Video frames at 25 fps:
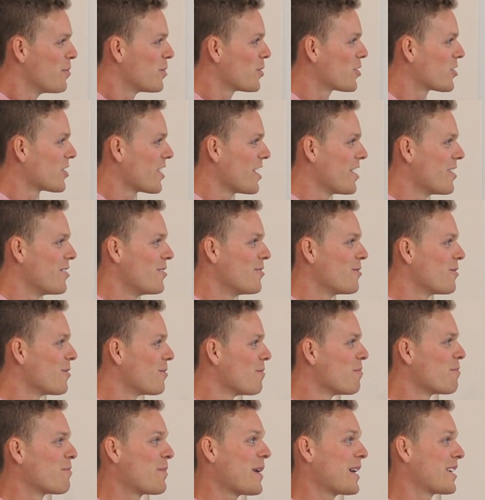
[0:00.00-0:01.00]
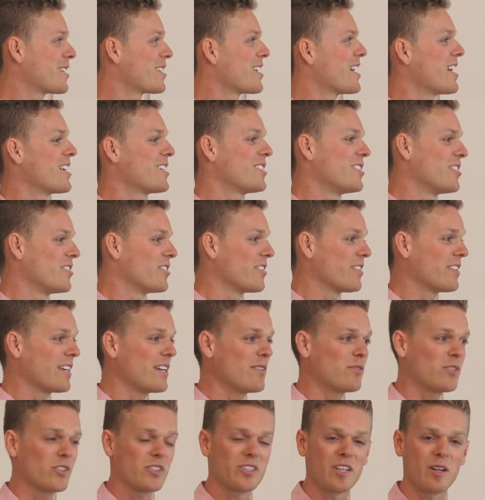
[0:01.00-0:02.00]
So best guess is that
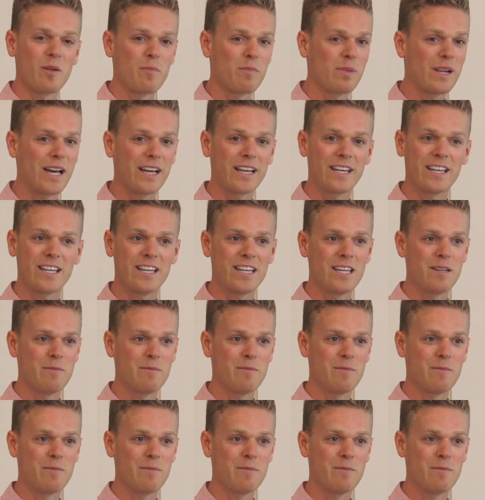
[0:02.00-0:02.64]
they've just done a blanket